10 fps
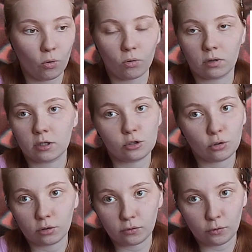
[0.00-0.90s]
They
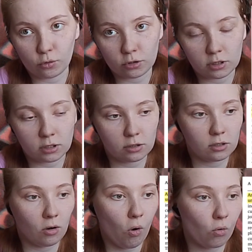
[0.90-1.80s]
tell us how
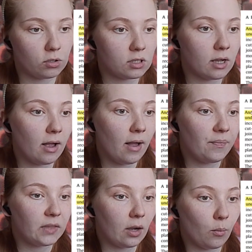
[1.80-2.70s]
much
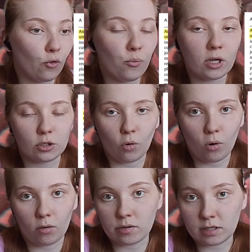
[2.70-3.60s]
muscular or
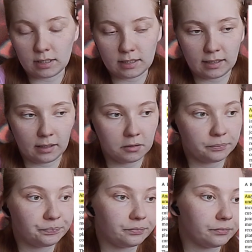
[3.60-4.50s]
external force
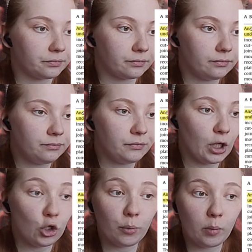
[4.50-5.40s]
is causing
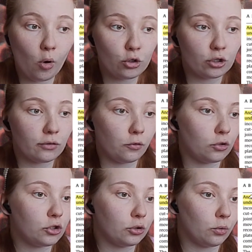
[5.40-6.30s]
movement or
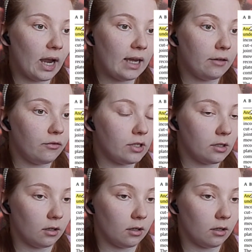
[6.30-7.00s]
resisting it.